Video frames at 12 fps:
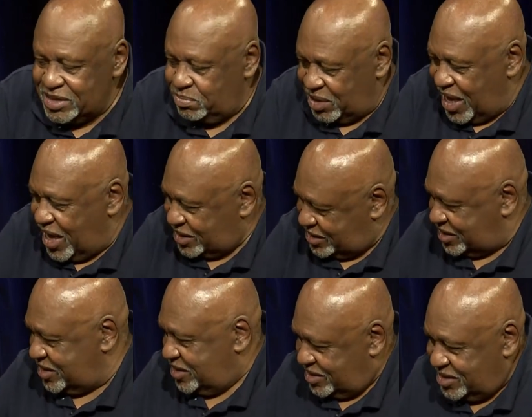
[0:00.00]
works.
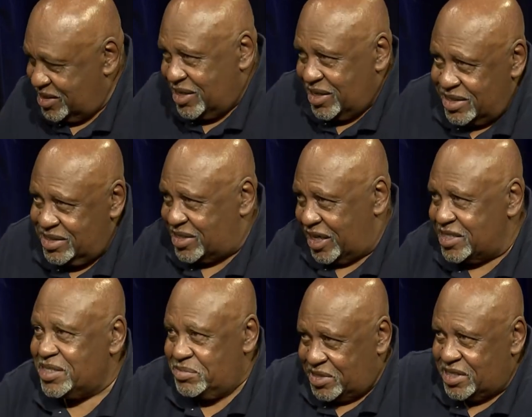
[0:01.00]
blocks,
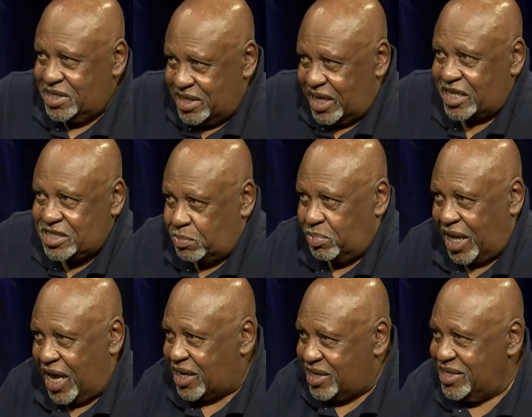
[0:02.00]
chase them to the next
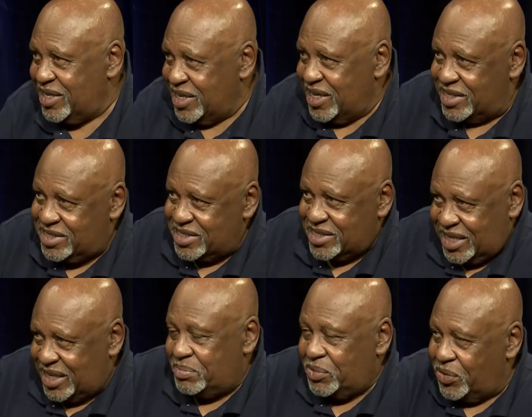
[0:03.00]
block, and just
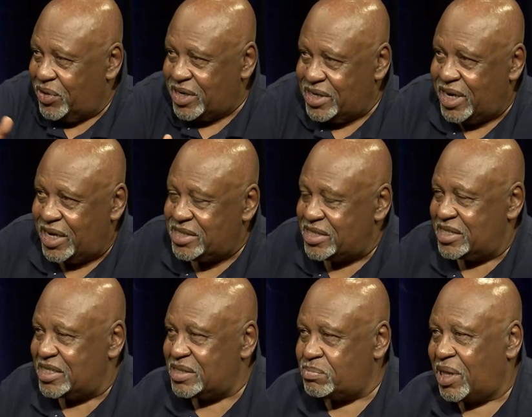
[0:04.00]
keep organizing
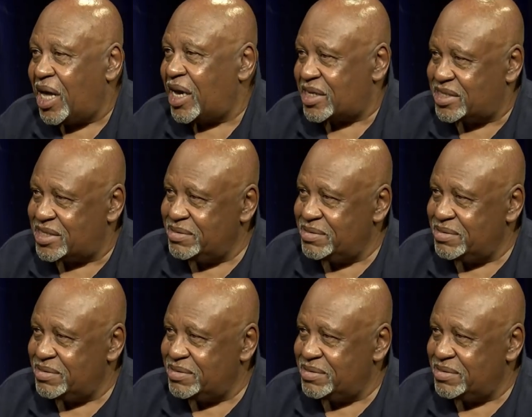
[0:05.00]
these blocks.